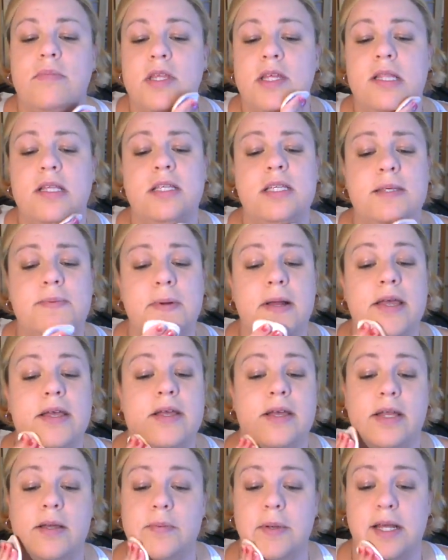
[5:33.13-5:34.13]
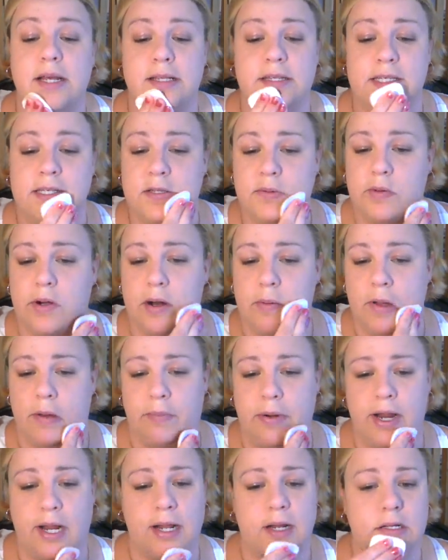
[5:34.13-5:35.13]
And this is probably good because this is where all my
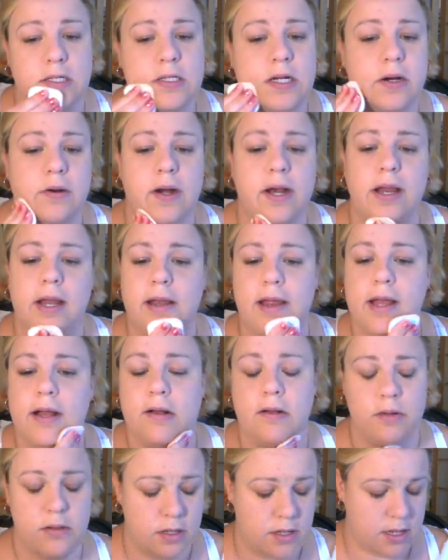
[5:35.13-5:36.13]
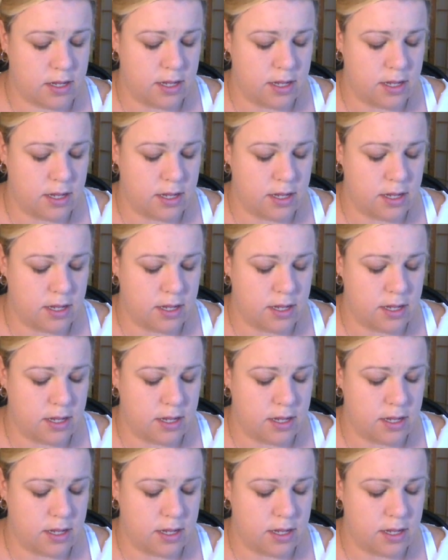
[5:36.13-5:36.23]
breakouts are right now.